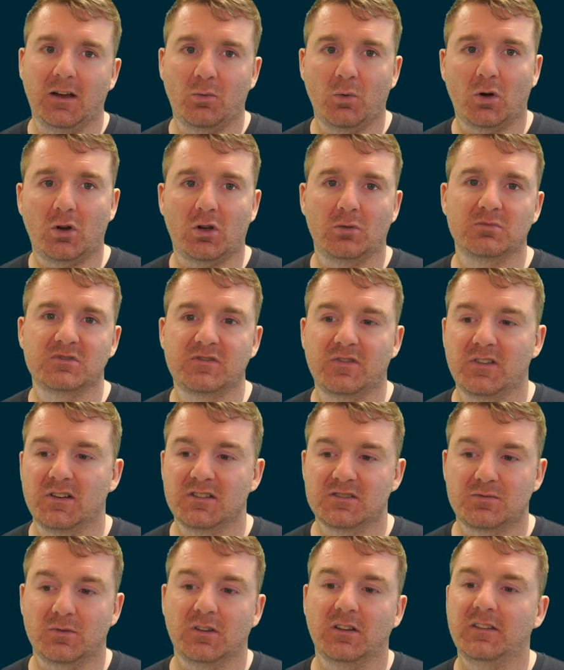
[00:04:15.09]
What comes
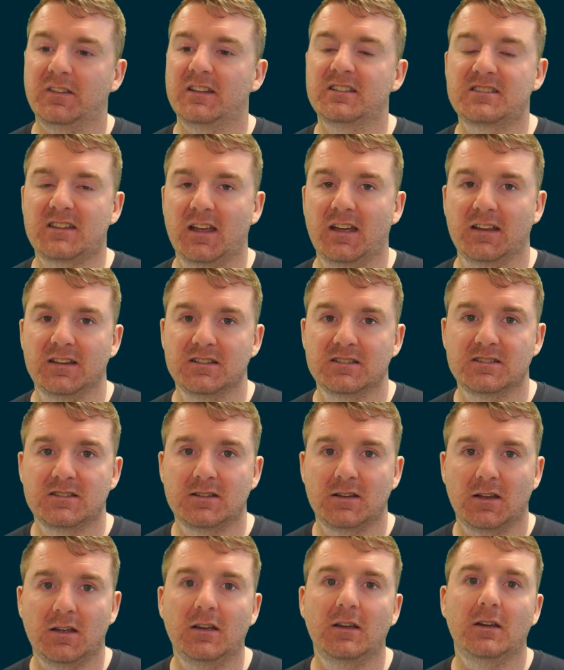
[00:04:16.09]
first? Well, in this case,
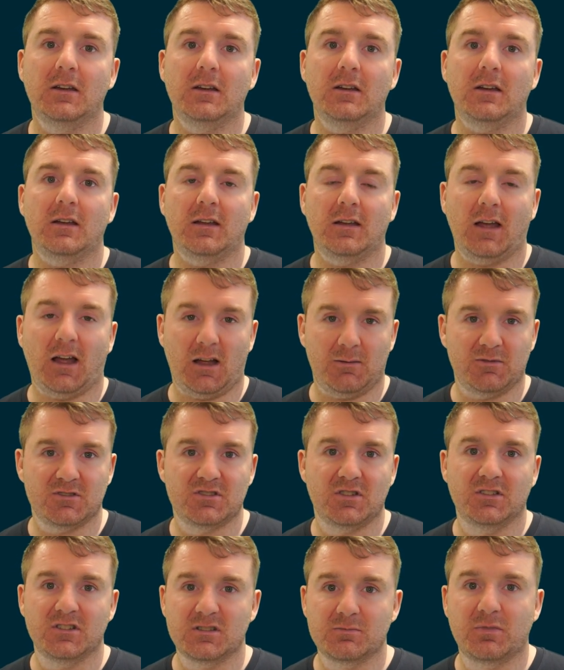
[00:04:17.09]

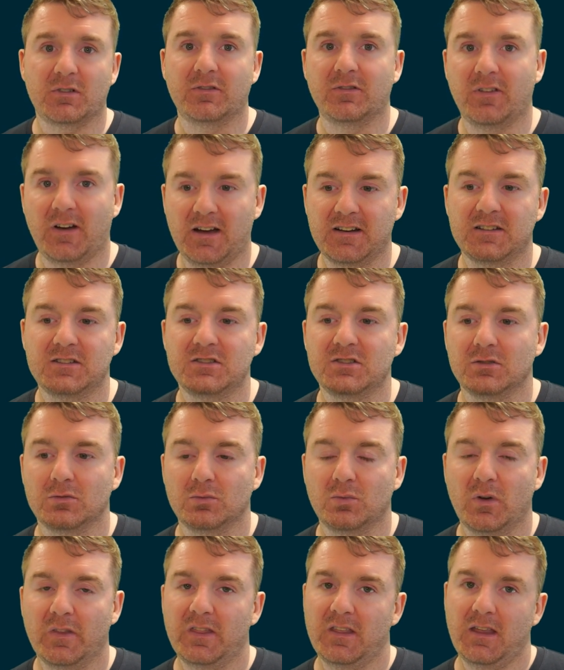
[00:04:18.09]
Amazon has provided you
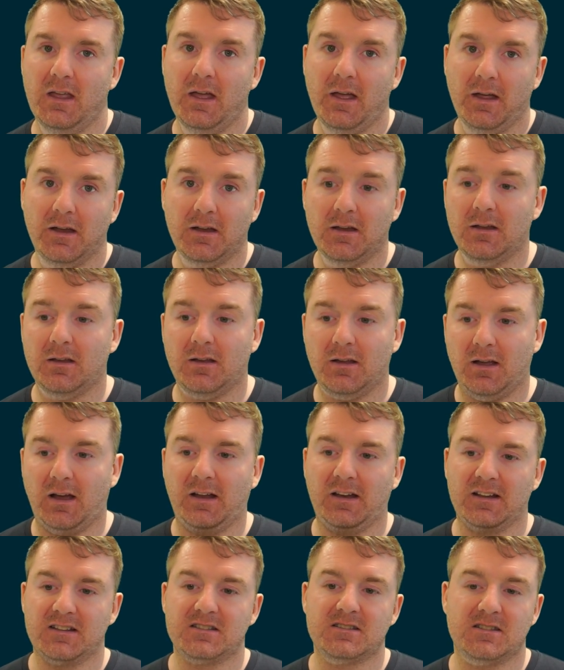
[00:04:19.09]
with the egg and
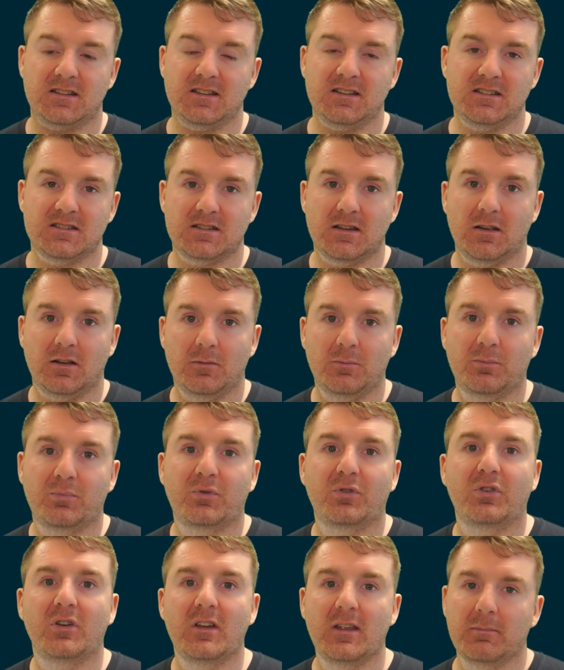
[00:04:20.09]
it's these
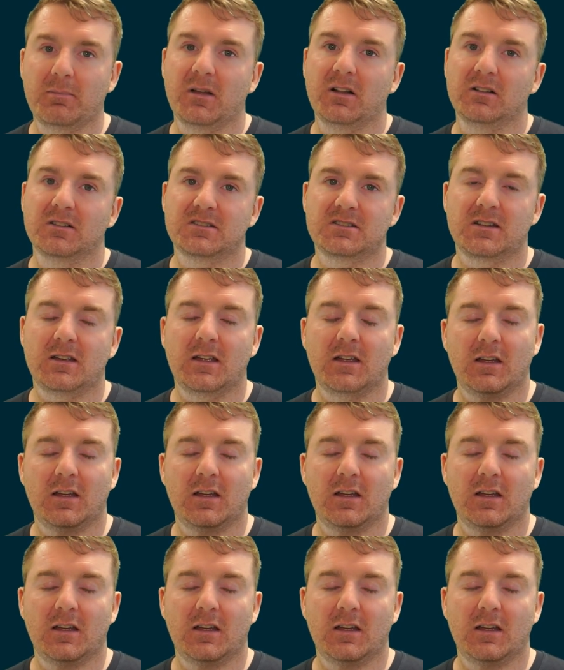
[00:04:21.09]
pre-built